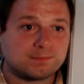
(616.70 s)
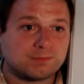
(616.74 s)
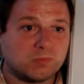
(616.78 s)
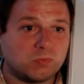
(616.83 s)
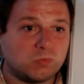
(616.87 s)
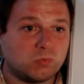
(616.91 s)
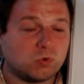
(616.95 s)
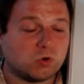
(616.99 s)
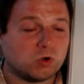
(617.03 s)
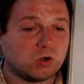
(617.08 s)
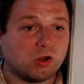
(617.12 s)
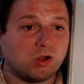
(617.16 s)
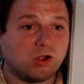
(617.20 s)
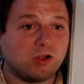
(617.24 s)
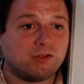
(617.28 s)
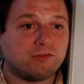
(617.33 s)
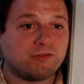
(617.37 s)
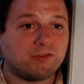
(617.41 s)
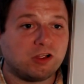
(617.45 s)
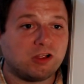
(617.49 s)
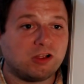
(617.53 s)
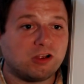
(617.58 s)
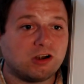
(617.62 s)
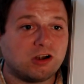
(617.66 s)
were all
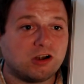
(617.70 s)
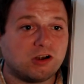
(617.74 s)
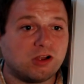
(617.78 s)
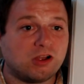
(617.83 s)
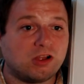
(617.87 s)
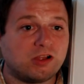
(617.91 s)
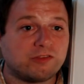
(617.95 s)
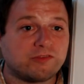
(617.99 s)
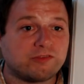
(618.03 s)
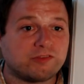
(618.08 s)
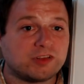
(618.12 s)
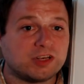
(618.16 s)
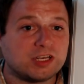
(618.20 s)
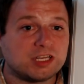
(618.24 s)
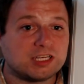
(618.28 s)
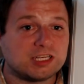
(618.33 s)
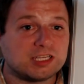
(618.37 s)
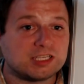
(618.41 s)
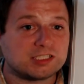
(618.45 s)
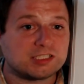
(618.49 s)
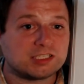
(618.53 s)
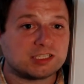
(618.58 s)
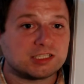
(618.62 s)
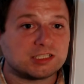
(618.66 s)
far off in the
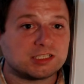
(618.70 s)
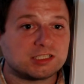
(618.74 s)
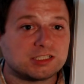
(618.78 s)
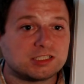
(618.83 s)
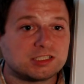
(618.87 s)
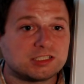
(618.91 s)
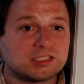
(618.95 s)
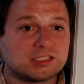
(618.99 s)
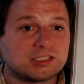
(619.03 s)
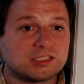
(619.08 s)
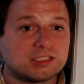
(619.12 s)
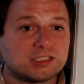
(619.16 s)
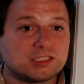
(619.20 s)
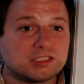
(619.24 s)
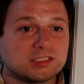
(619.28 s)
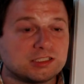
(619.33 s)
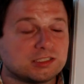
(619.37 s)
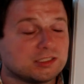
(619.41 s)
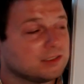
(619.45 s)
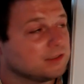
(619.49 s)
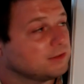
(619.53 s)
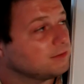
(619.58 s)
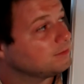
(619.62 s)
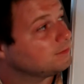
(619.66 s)
distance,
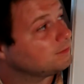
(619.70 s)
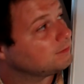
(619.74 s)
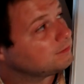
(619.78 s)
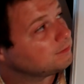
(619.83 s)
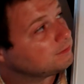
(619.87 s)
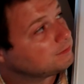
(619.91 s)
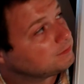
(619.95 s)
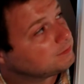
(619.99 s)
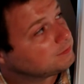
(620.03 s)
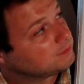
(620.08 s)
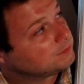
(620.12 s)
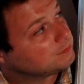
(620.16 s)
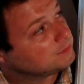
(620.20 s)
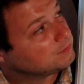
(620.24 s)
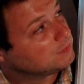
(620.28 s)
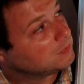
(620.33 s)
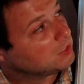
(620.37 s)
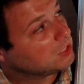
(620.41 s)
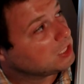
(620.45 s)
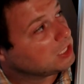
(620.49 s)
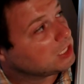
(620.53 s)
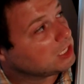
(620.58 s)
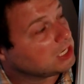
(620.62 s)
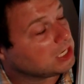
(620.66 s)

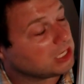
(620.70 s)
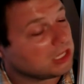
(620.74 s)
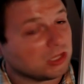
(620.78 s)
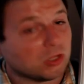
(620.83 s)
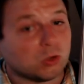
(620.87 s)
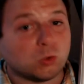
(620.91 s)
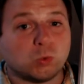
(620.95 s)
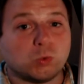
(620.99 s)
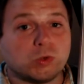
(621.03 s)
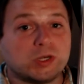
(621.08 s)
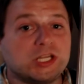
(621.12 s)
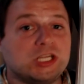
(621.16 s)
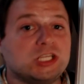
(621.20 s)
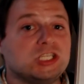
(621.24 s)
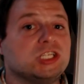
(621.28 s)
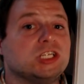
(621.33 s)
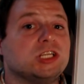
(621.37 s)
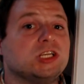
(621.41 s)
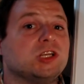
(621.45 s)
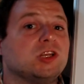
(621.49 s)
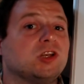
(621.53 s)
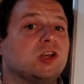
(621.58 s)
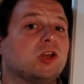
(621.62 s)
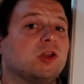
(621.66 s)
in the
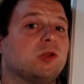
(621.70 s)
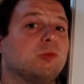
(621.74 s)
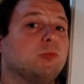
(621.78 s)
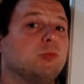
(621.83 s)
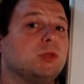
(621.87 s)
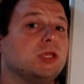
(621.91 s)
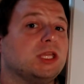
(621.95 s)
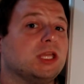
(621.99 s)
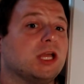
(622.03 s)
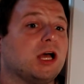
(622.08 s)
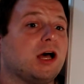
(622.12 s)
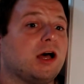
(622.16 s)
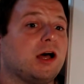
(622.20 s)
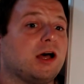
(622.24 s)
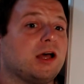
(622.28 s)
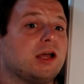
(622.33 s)
region beyond.